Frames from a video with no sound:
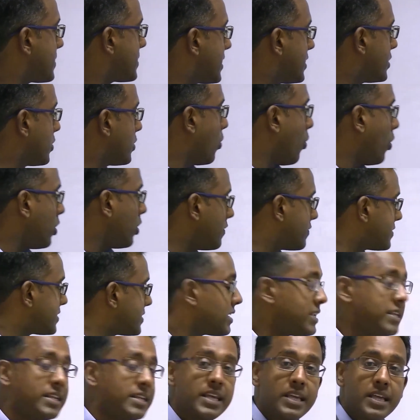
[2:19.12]
then all of
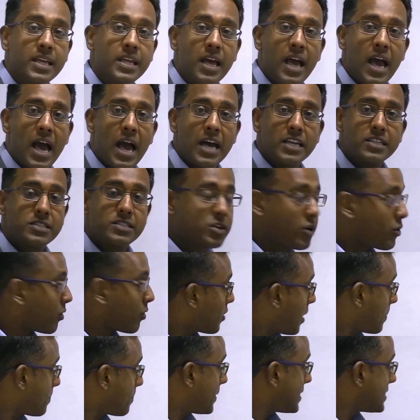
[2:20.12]
Sydney has gone
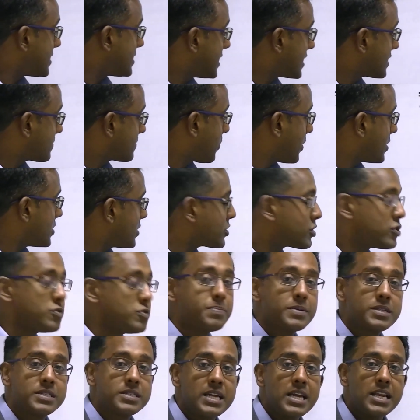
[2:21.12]
up by
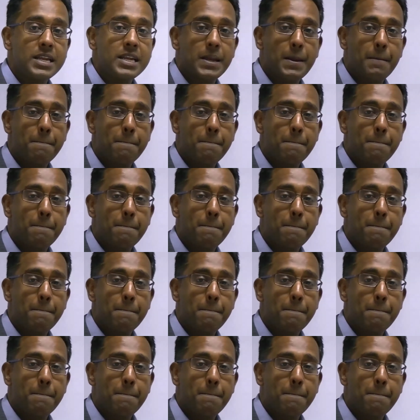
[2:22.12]
6.2%?